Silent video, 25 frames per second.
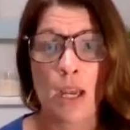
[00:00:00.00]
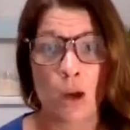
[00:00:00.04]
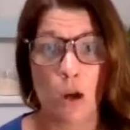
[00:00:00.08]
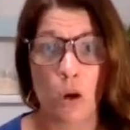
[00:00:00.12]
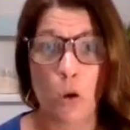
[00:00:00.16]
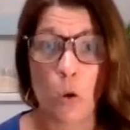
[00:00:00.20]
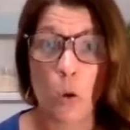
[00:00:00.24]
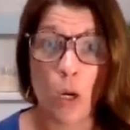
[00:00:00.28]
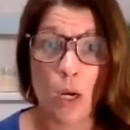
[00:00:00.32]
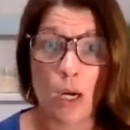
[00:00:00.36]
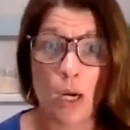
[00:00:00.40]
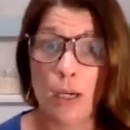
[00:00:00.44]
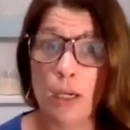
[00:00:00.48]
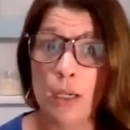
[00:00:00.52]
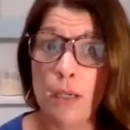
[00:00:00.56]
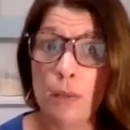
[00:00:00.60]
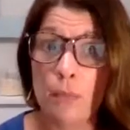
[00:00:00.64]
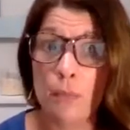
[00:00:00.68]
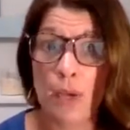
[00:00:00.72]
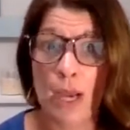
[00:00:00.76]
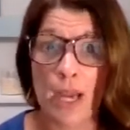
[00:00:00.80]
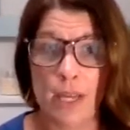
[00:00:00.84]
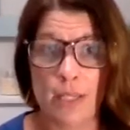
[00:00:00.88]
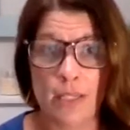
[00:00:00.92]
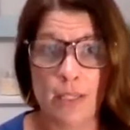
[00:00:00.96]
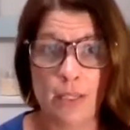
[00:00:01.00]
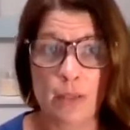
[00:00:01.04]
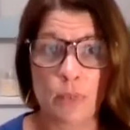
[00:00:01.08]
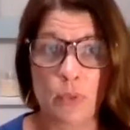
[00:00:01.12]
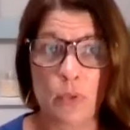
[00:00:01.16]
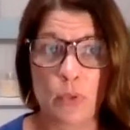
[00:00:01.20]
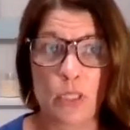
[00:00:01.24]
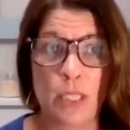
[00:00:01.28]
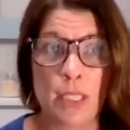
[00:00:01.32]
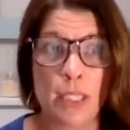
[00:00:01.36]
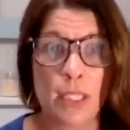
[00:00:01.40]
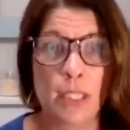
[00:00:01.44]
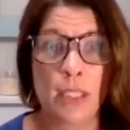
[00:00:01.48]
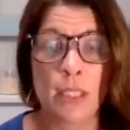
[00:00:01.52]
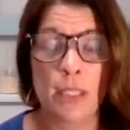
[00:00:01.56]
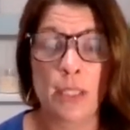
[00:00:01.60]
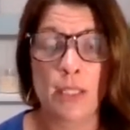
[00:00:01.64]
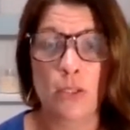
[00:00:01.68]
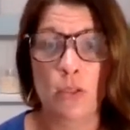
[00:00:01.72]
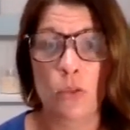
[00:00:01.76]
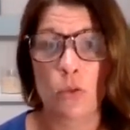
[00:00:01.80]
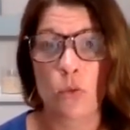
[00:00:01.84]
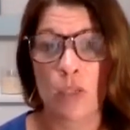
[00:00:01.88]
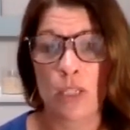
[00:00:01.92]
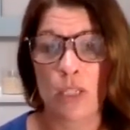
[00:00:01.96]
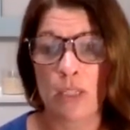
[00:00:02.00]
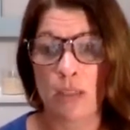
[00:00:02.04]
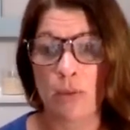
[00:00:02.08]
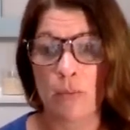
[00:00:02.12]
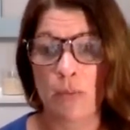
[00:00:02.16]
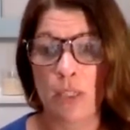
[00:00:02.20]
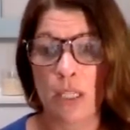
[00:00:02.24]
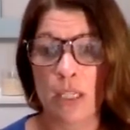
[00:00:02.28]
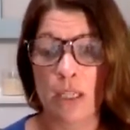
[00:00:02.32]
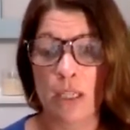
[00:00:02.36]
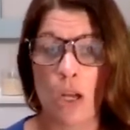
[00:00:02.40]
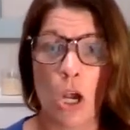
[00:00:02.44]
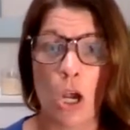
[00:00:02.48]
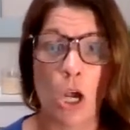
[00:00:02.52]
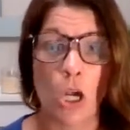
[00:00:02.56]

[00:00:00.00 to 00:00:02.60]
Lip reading: or possibly it's going to be an